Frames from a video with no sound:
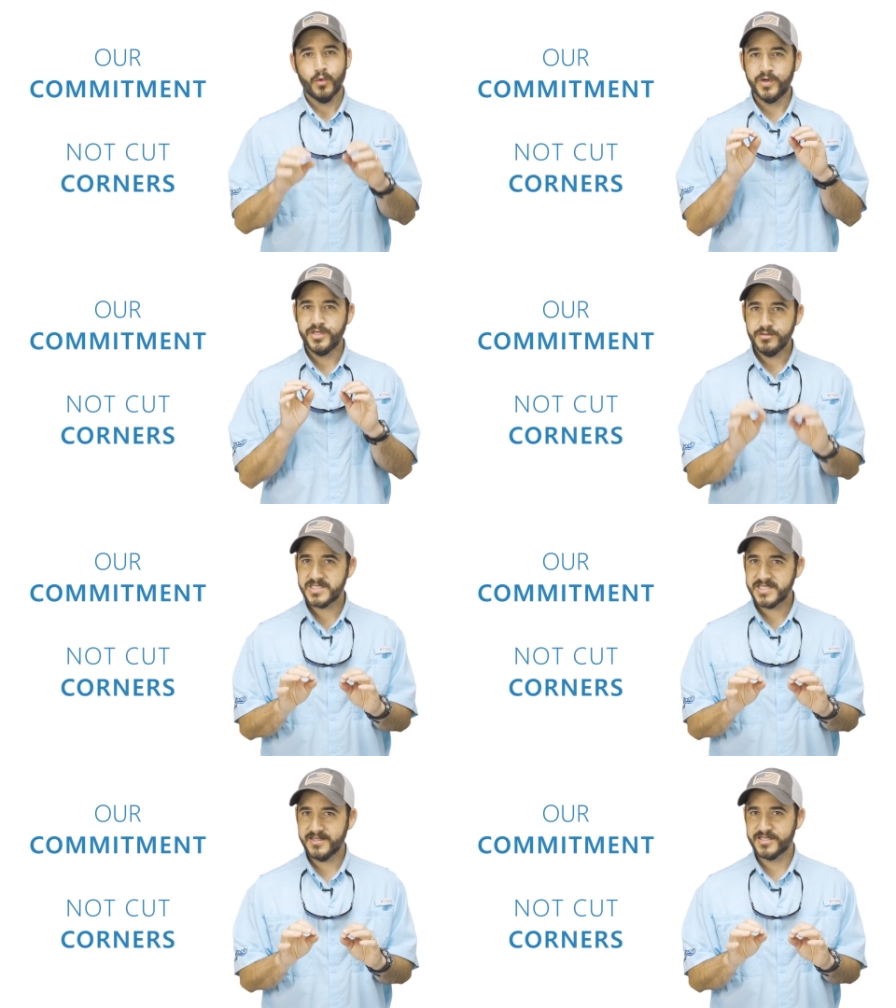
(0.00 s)
When you
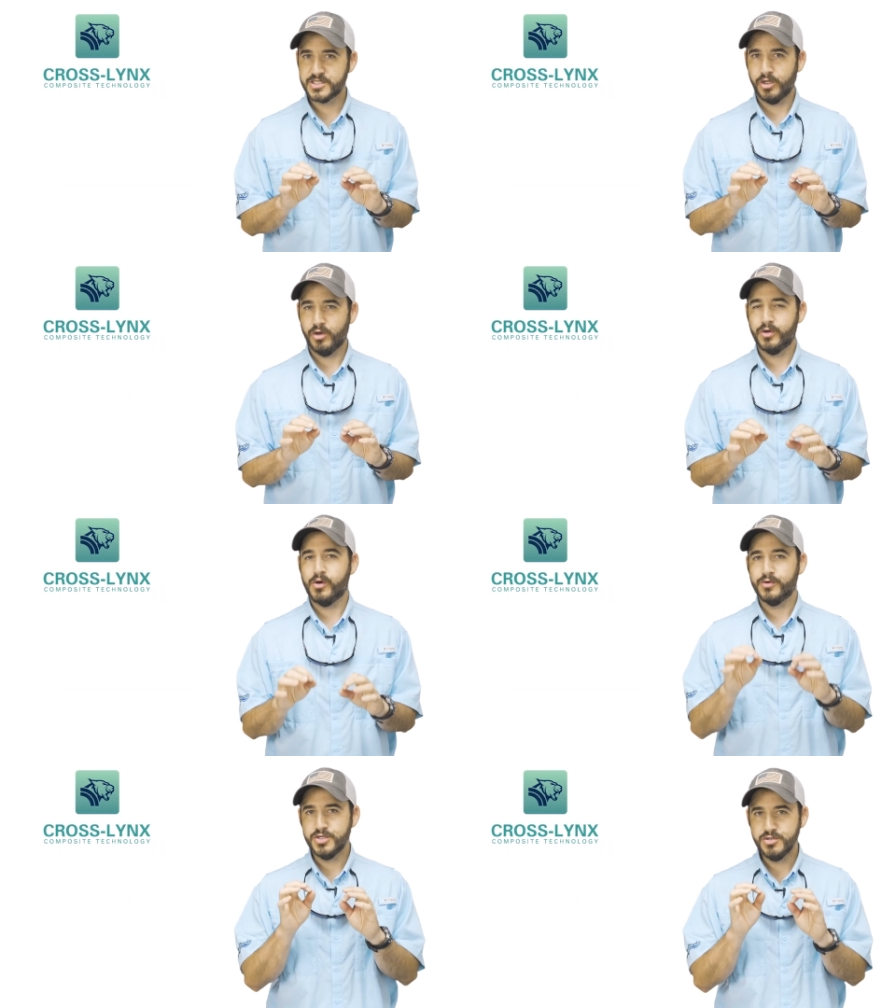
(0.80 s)
see this
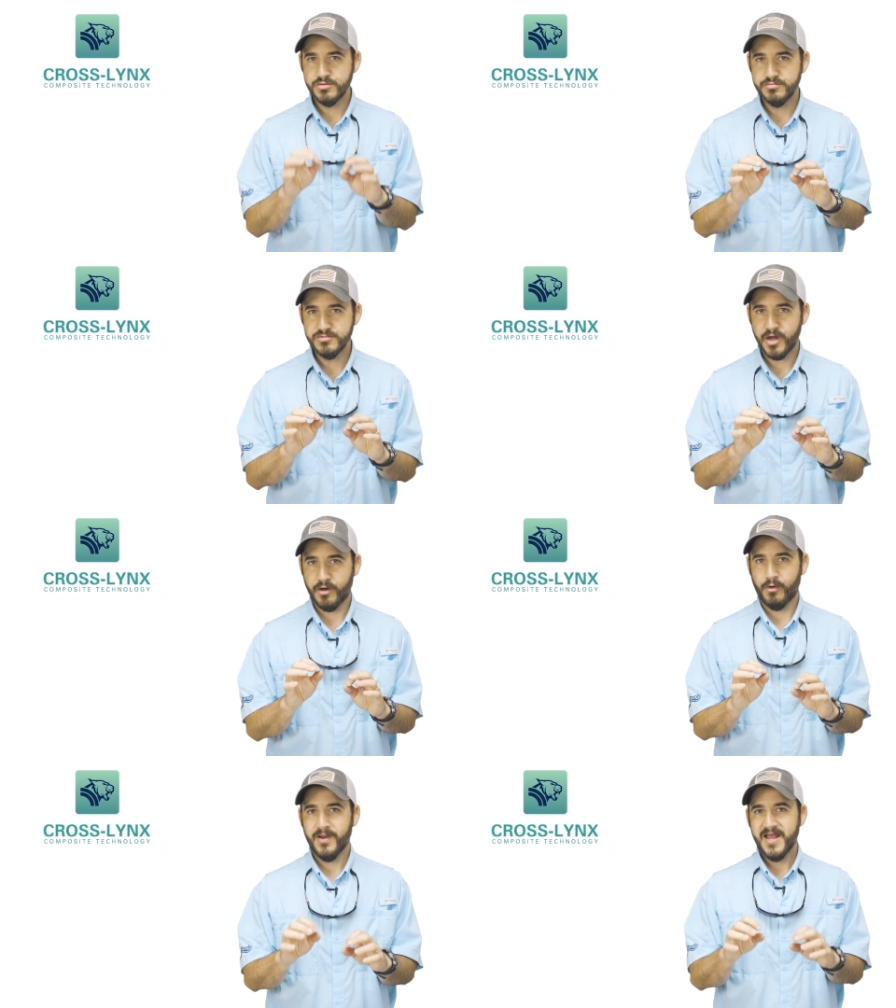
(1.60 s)
logo, you
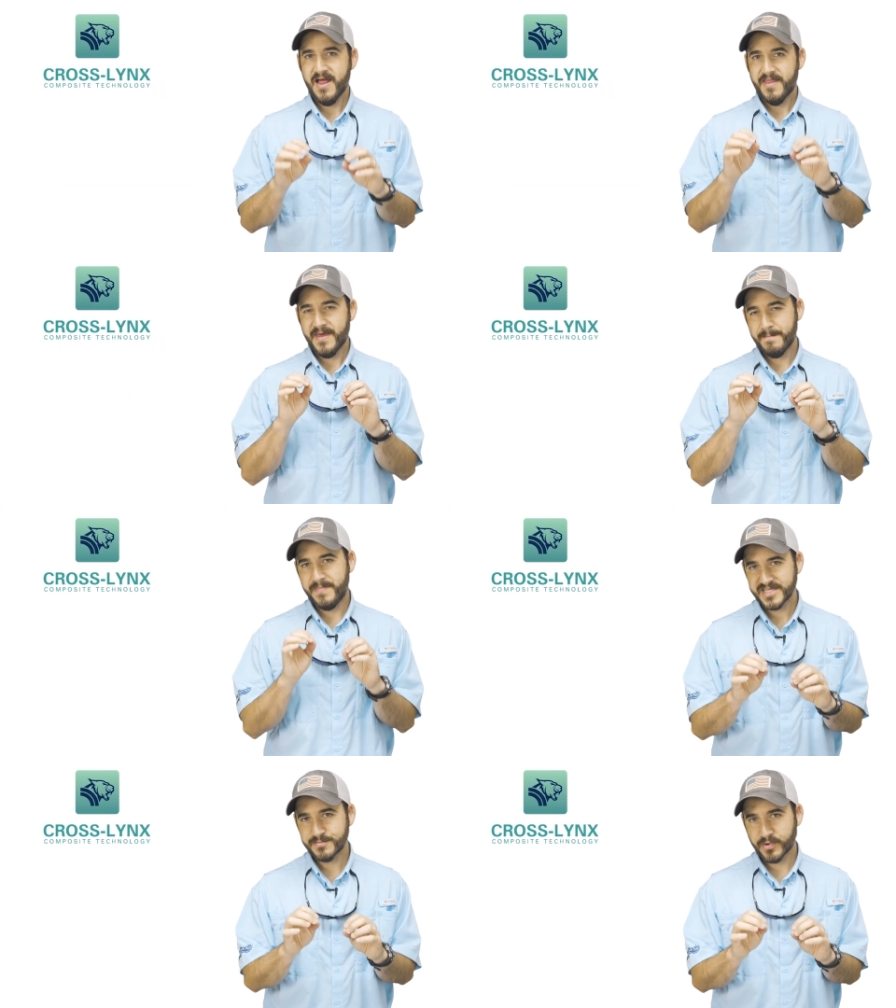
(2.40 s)
know that
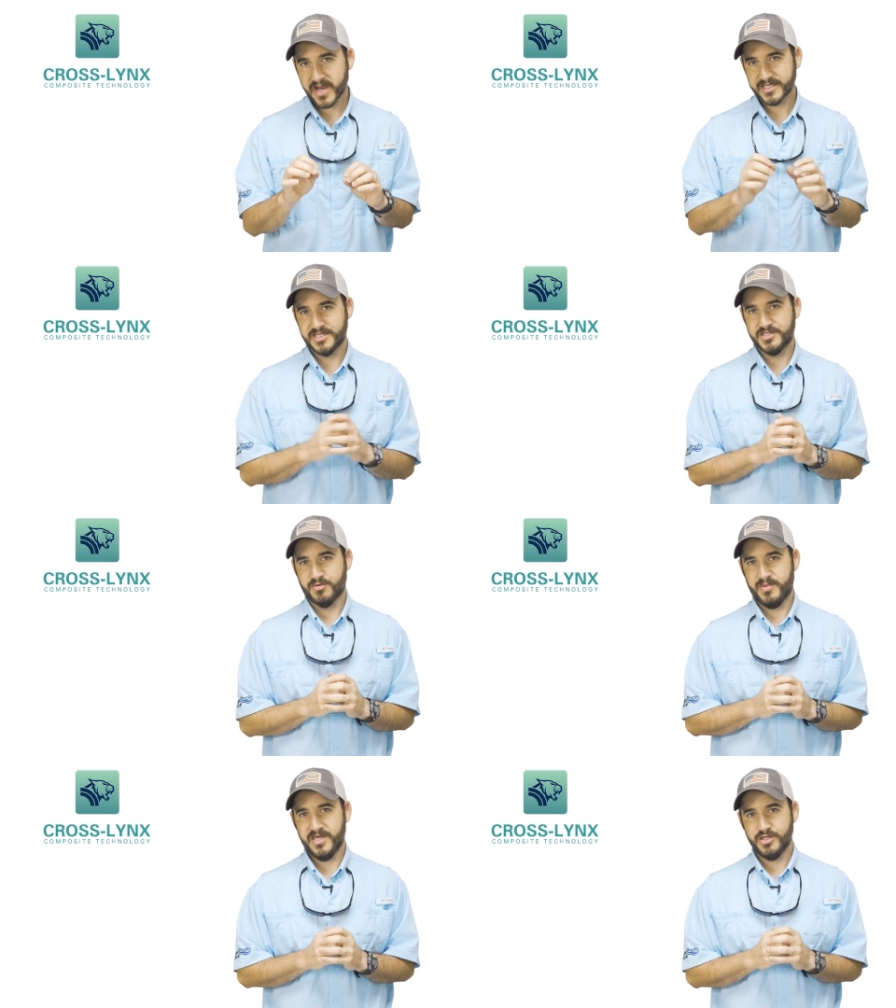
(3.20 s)
best practices are
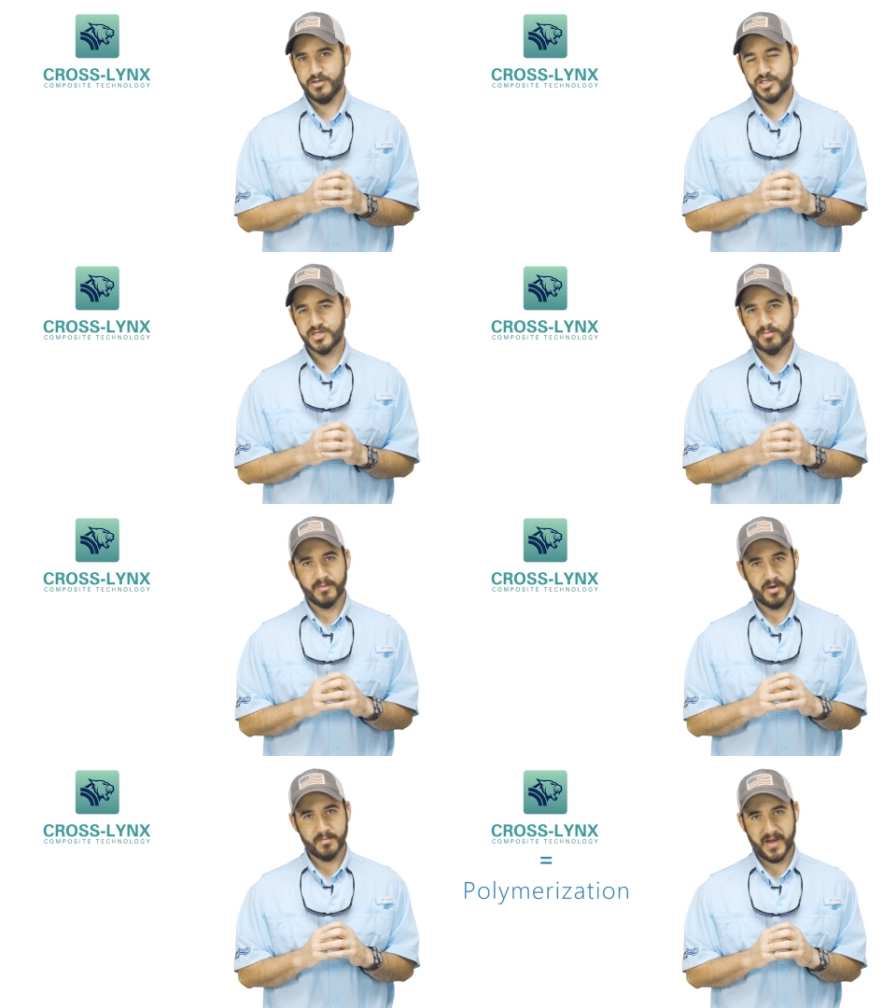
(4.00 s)
being used to
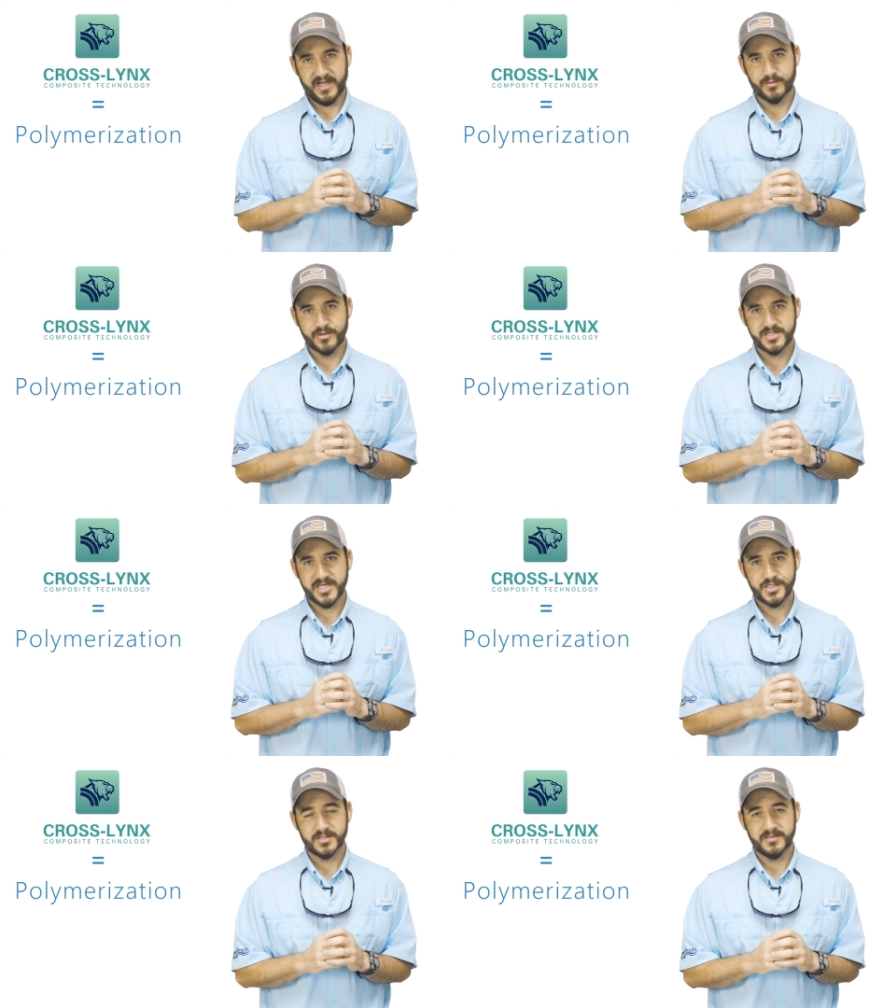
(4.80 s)
promote
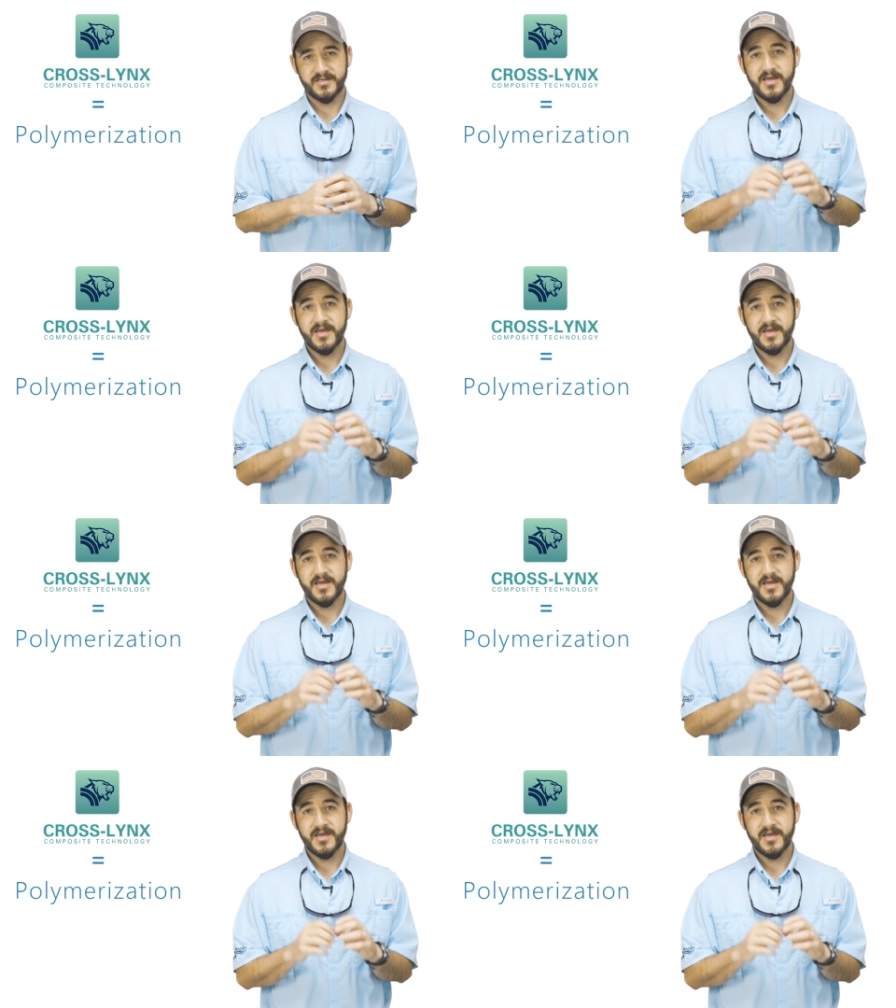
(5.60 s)
polymerization